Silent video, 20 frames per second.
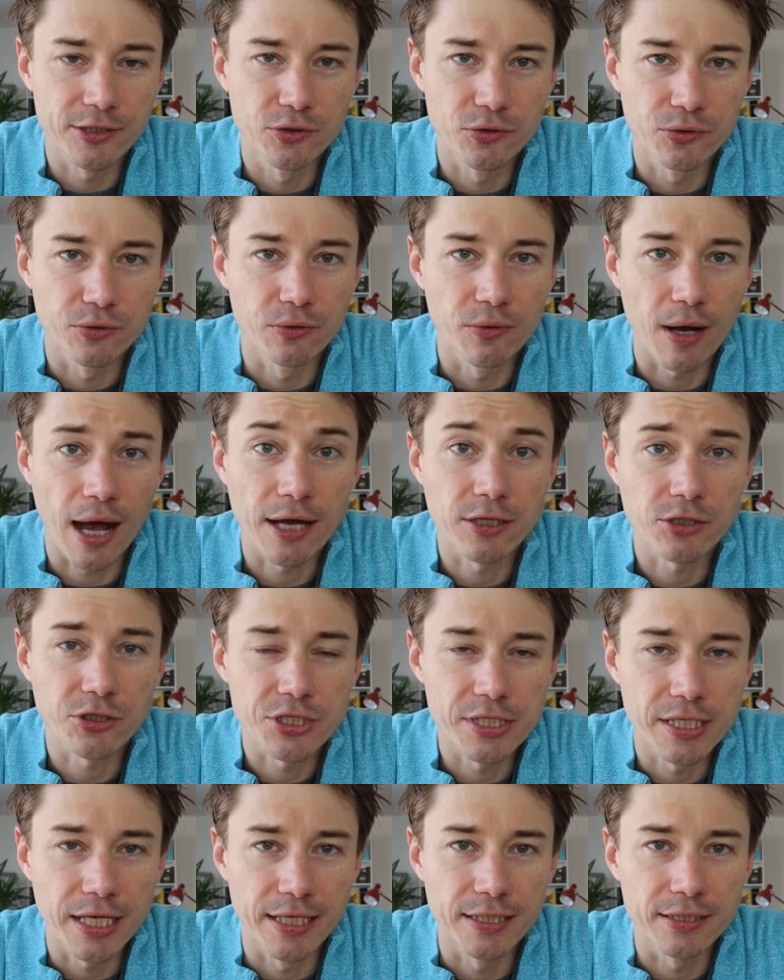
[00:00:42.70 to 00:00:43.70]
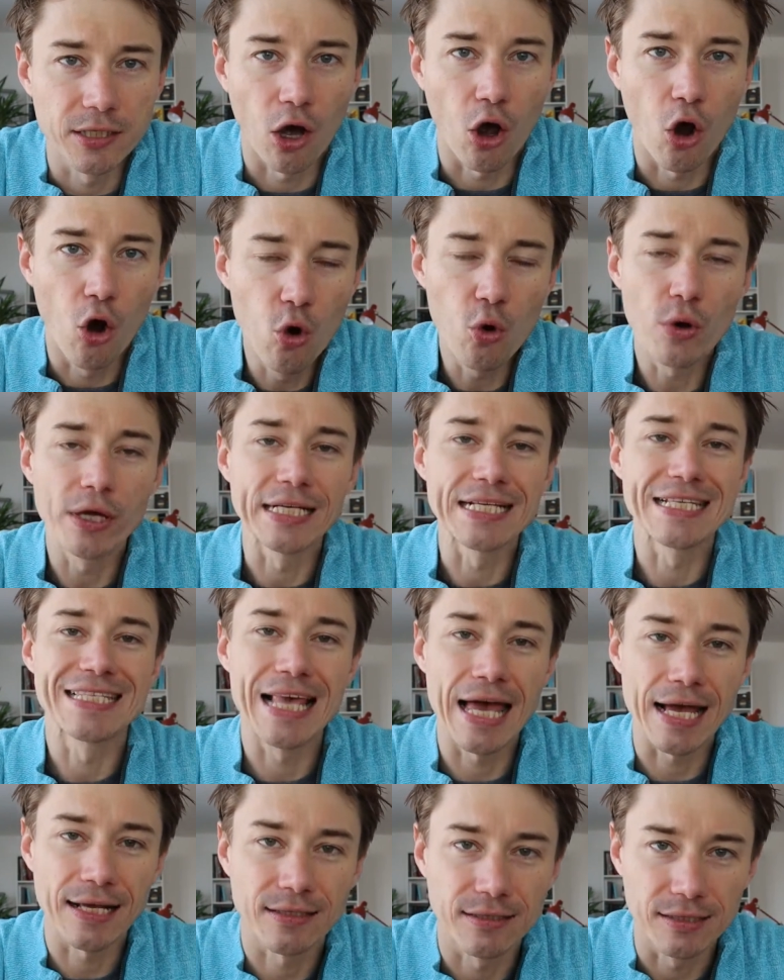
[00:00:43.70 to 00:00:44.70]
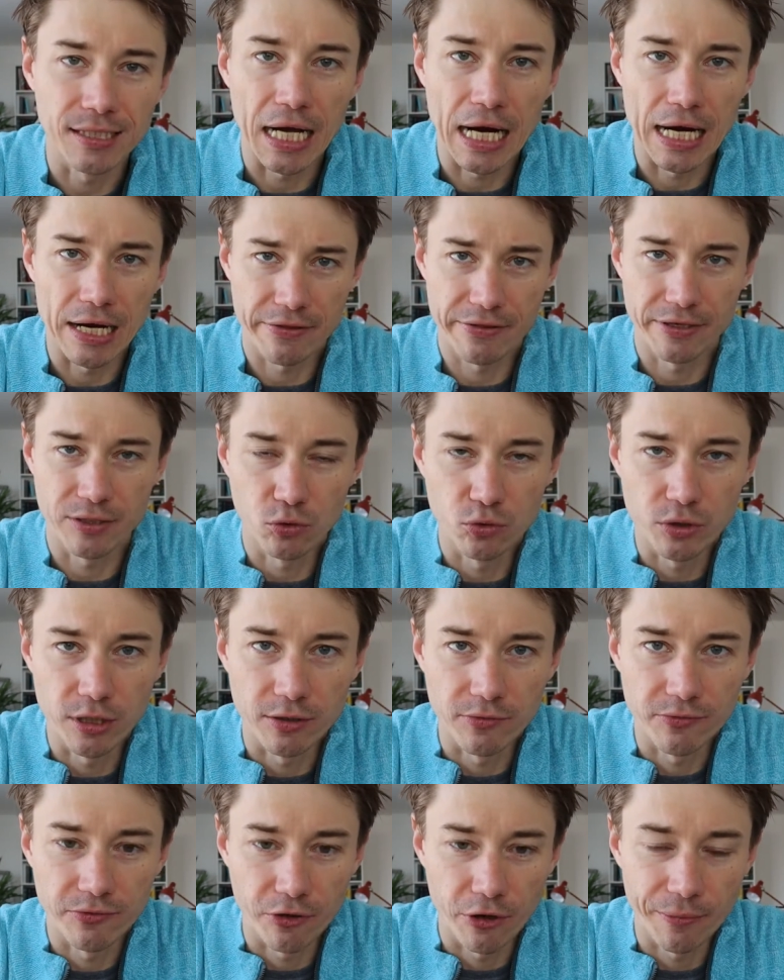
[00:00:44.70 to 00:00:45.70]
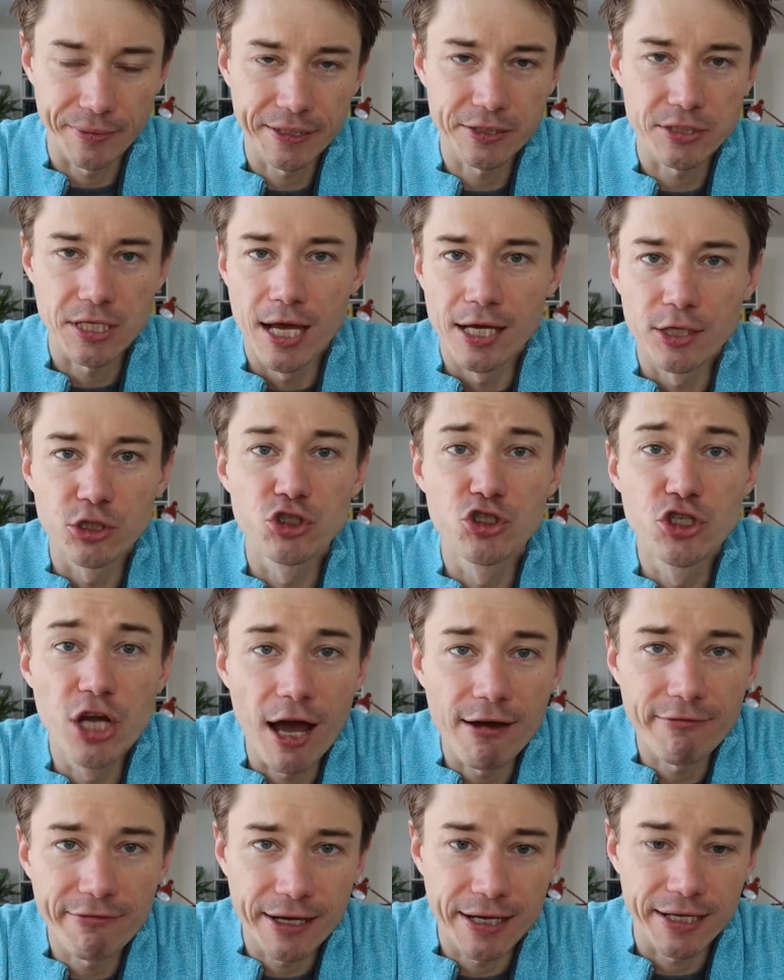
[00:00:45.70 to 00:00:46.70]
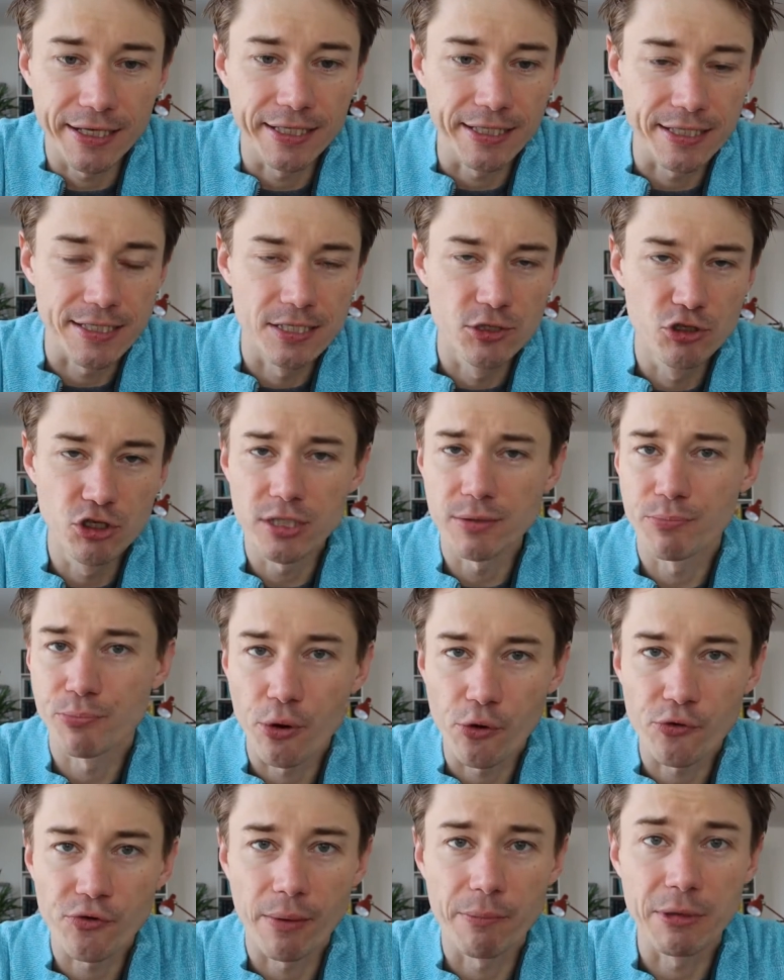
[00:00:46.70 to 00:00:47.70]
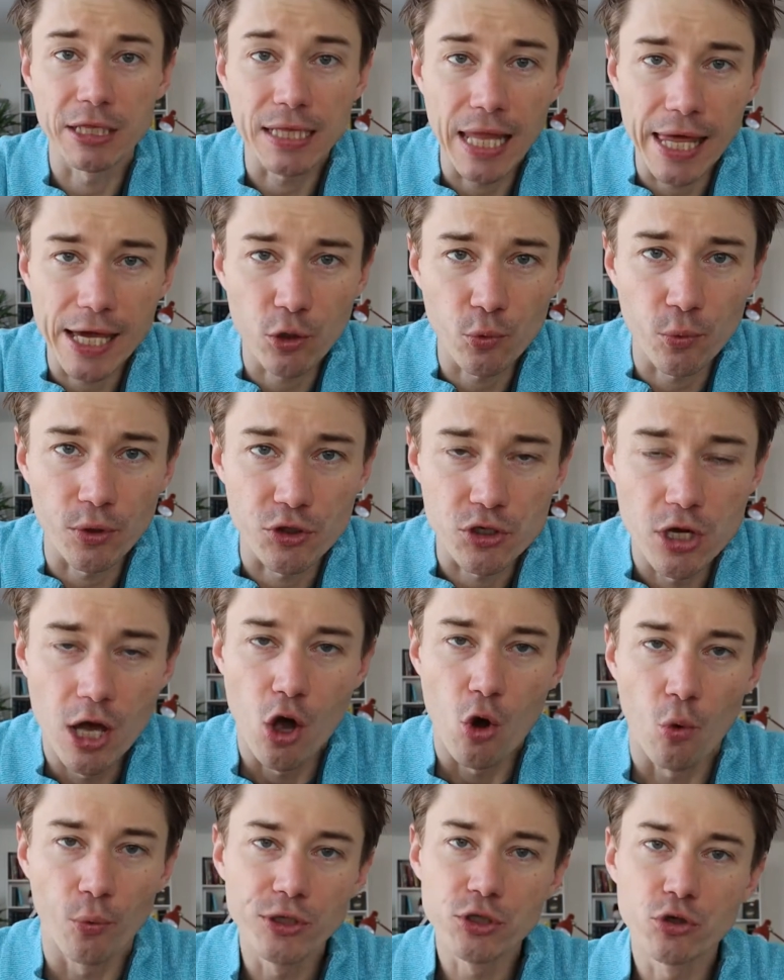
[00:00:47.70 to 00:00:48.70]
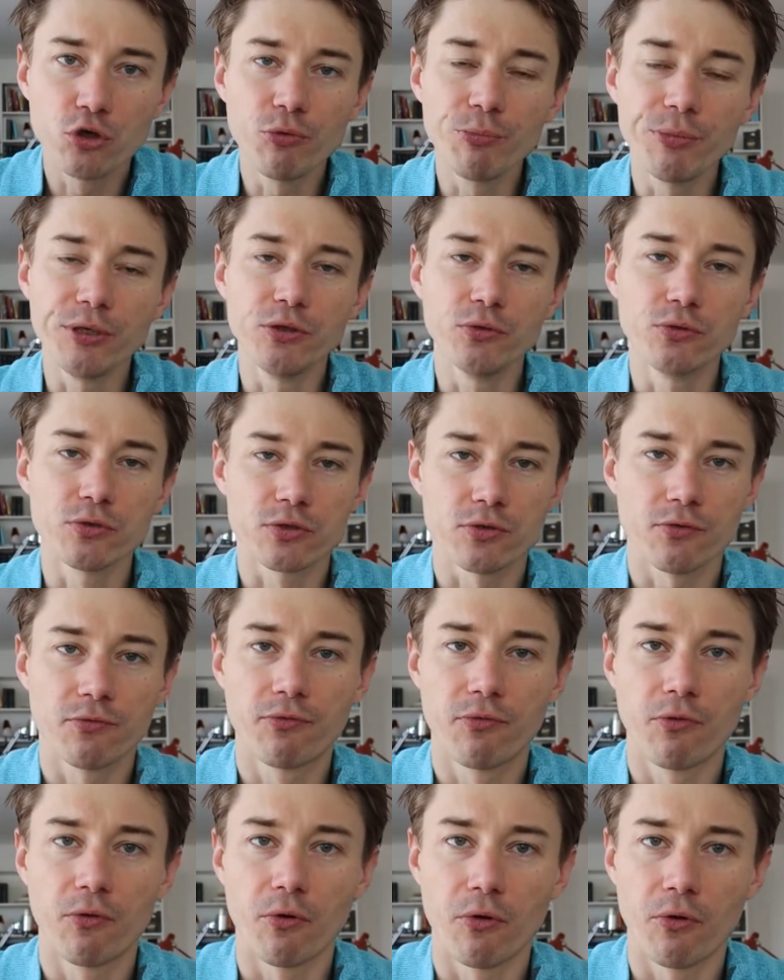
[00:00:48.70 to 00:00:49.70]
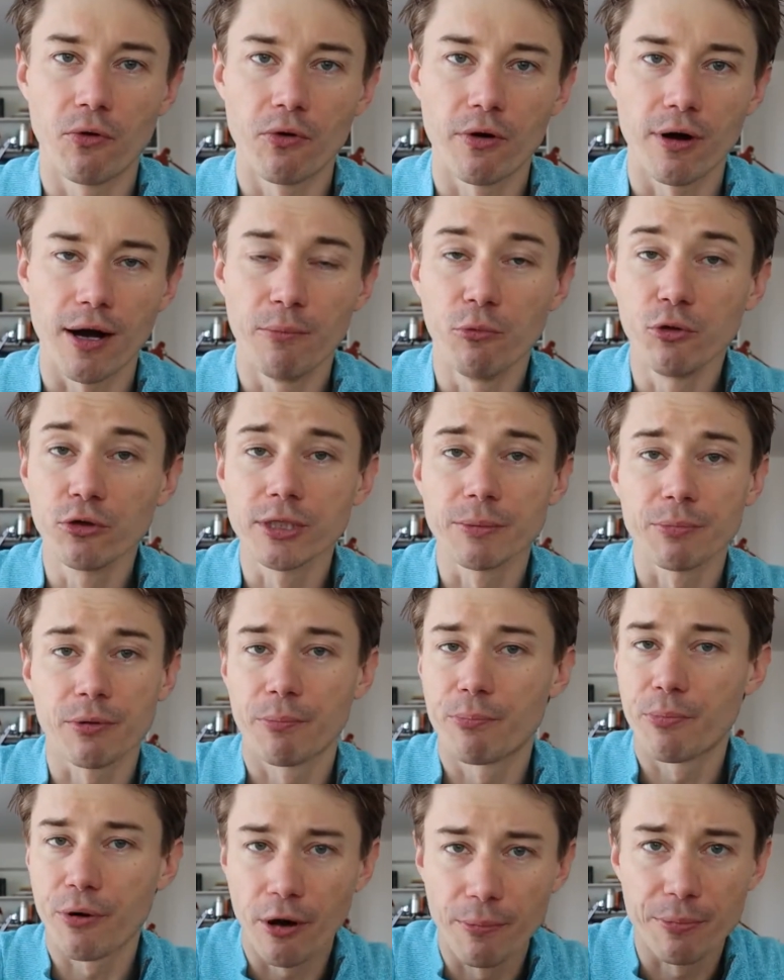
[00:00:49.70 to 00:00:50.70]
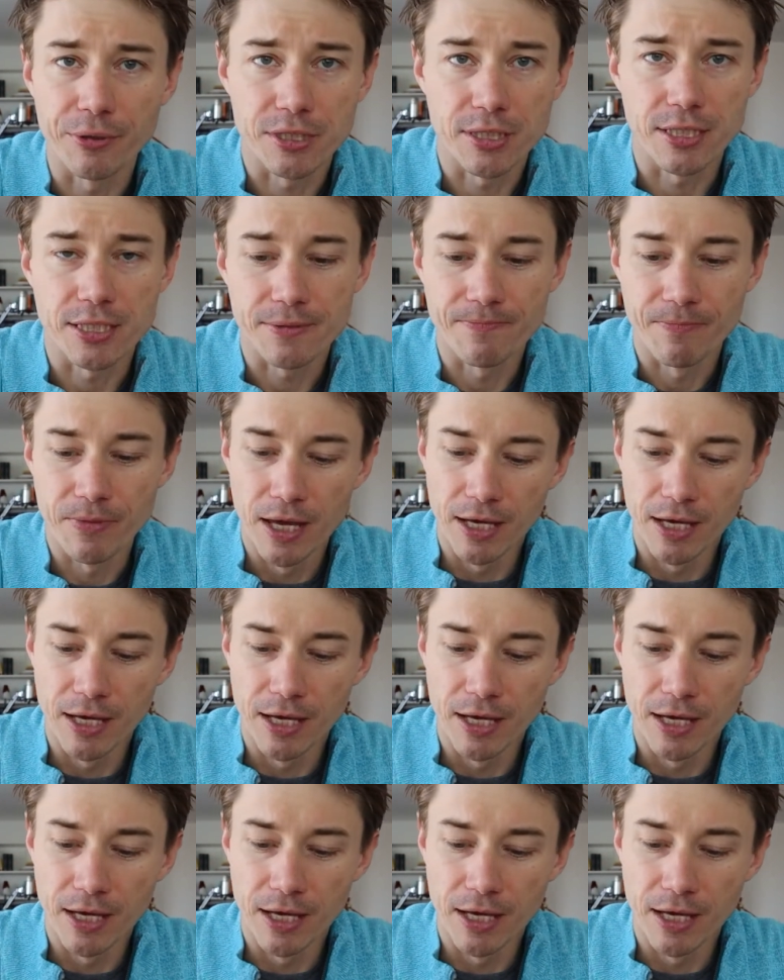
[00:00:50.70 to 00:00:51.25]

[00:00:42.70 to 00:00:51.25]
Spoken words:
to understand who exactly are they looking for, because Java is just a programming language which could be used for multiple purposes.